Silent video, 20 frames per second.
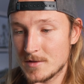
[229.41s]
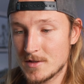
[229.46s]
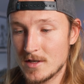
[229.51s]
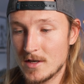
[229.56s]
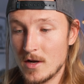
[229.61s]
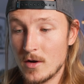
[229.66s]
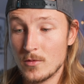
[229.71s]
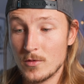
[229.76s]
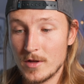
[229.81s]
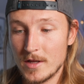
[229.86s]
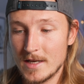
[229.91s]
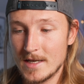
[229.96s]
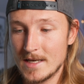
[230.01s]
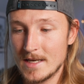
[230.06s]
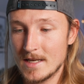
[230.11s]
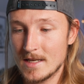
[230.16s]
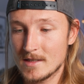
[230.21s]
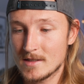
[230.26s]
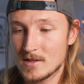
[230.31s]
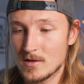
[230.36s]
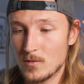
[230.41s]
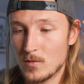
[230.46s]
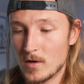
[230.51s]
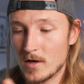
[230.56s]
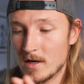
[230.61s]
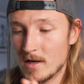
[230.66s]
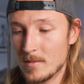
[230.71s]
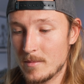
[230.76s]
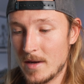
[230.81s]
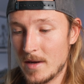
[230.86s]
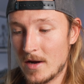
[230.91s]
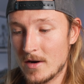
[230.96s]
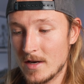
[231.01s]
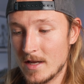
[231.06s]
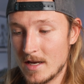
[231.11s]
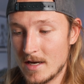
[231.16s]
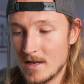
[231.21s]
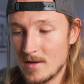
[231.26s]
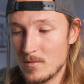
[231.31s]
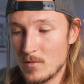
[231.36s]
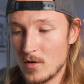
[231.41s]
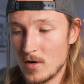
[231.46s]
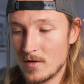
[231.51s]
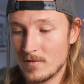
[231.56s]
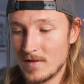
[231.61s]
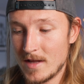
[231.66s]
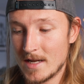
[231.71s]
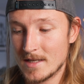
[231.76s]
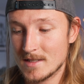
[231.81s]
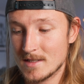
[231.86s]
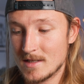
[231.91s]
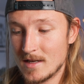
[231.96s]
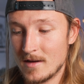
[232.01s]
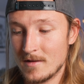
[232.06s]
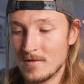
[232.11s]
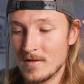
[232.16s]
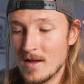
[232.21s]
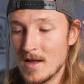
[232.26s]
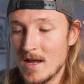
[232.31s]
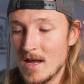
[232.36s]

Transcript: So you don't really need to worry about any more of that stuff.